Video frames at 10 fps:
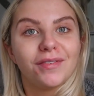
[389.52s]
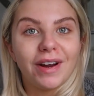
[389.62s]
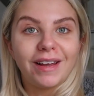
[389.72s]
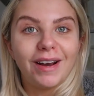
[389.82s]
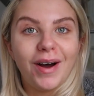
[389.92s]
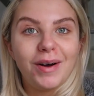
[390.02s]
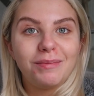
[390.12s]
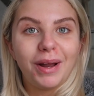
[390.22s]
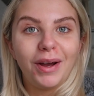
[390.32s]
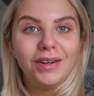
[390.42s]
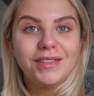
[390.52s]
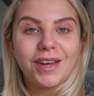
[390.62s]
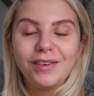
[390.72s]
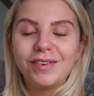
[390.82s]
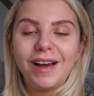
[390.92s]
regular uploads.
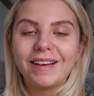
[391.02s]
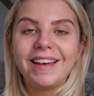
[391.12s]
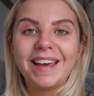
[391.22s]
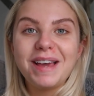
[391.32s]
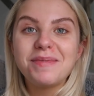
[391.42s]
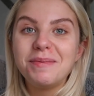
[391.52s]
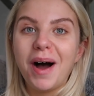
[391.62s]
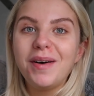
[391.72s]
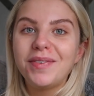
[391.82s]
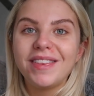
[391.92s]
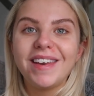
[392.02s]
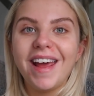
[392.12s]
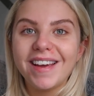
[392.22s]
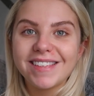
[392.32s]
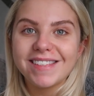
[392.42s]
Hopefully I can keep them up in the
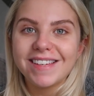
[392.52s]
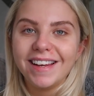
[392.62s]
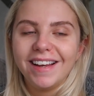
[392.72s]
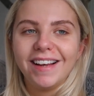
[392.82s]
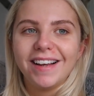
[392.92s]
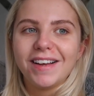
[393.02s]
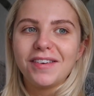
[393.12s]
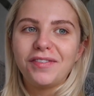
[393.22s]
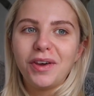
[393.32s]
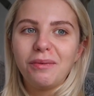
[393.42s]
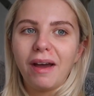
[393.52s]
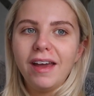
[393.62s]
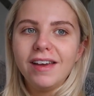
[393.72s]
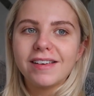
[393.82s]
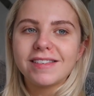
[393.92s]
next few
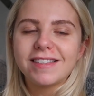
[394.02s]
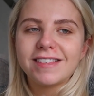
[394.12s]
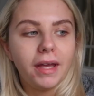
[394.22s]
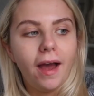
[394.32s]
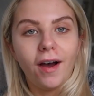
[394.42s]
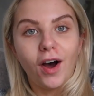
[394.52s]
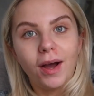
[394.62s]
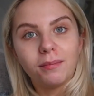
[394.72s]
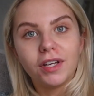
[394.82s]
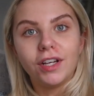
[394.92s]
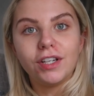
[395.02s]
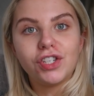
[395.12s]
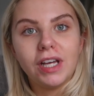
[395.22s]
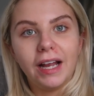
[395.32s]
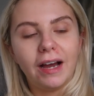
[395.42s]
weeks. But yeah, I'm gonna
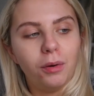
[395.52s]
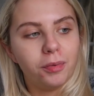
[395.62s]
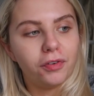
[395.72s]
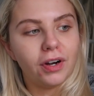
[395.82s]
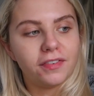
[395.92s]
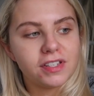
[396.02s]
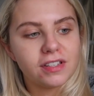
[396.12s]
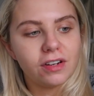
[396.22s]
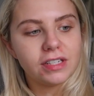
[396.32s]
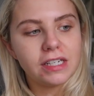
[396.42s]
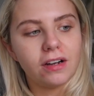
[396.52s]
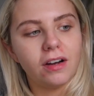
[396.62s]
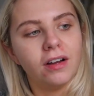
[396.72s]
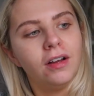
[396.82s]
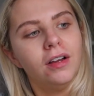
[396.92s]
chill out before I have to start
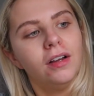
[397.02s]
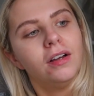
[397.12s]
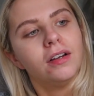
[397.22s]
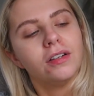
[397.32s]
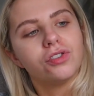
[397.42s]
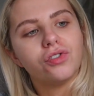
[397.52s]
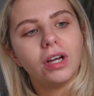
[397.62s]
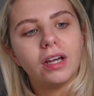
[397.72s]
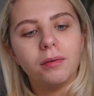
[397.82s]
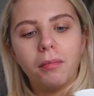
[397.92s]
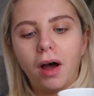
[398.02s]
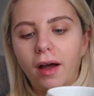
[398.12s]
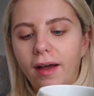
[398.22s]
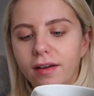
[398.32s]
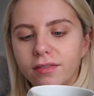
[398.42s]
dinner. Drink
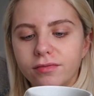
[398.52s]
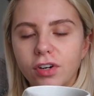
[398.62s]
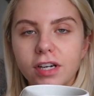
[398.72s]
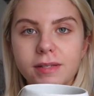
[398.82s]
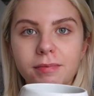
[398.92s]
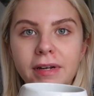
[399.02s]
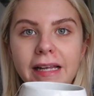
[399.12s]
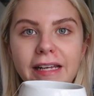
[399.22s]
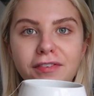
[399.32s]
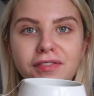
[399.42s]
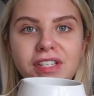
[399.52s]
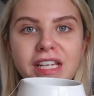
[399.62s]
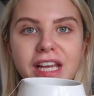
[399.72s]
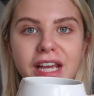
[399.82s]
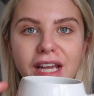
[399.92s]
my raspberry leaf
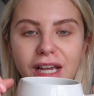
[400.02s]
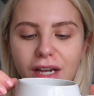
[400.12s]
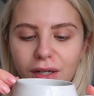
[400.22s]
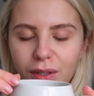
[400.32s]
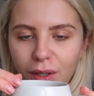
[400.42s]
tea.